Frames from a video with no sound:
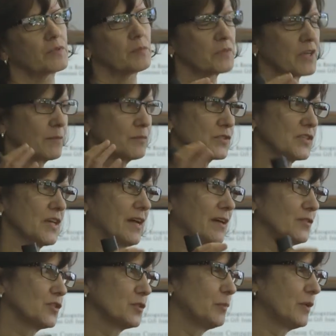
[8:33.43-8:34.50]
Sometimes
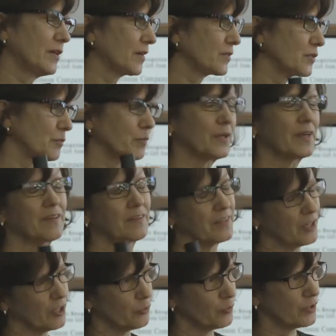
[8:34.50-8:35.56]
science speak isn't plain
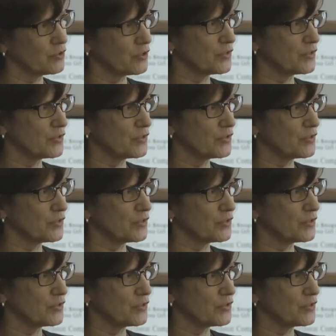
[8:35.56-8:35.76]
language,